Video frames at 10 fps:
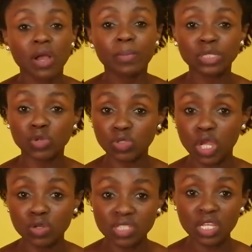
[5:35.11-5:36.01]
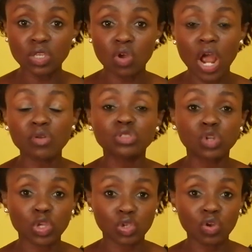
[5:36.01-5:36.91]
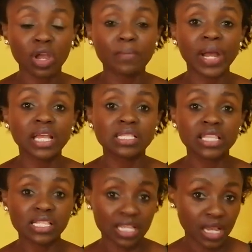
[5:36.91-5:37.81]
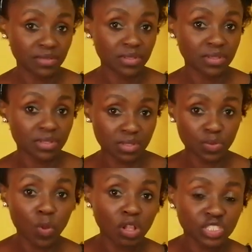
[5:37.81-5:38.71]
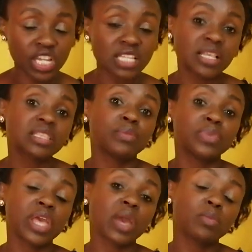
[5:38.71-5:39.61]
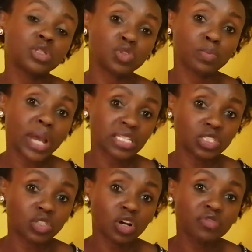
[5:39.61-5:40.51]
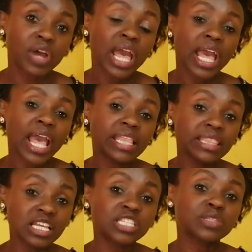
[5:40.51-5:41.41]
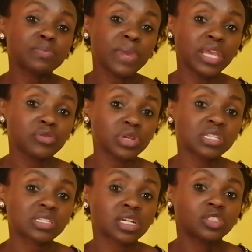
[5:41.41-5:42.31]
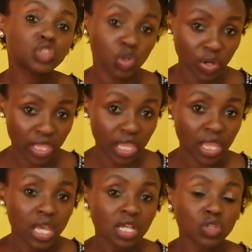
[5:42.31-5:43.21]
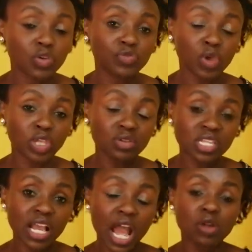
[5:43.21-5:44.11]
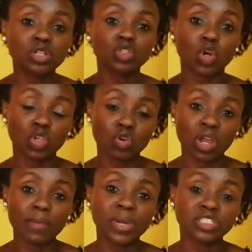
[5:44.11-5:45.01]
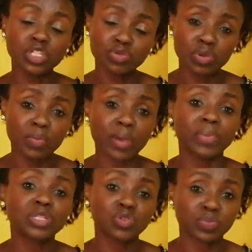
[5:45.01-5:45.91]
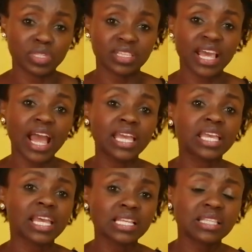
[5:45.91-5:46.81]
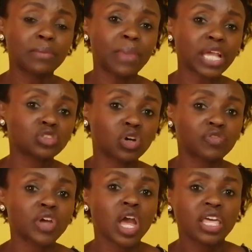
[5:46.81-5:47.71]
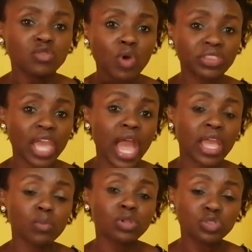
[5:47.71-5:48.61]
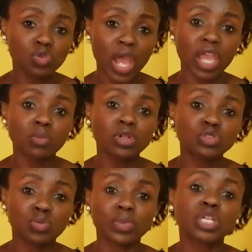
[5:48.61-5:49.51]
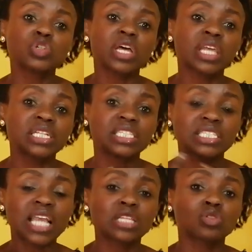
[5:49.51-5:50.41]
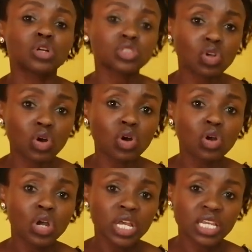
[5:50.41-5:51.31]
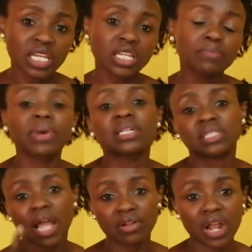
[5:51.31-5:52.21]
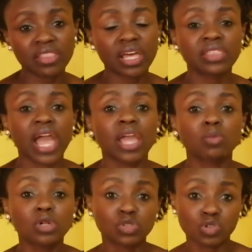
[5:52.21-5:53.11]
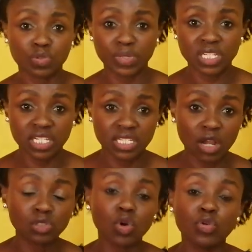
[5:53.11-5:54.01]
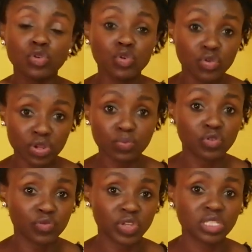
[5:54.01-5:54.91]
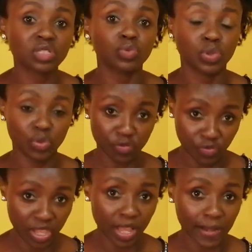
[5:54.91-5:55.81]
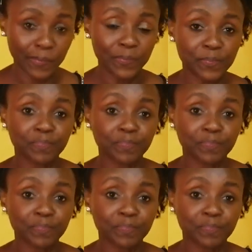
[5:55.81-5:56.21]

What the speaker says: But when you are using carrot or cucumber, there's a small chance that they'll be able to bite it off, and this may risk choking. So if you are using carrot or cucumber, just remember to be there in case they bite off. You are able to make sure that it does not go in, but rather they are able to spit it out, or you remove it with your finger.